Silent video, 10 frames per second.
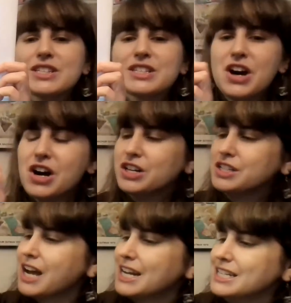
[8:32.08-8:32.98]
is
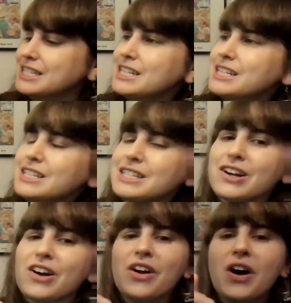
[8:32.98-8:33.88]
called Ideas
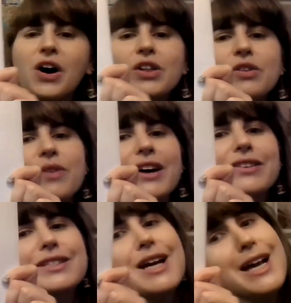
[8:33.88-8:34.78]
Are All
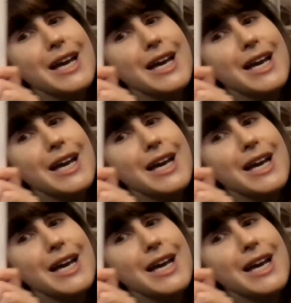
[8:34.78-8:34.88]
Around.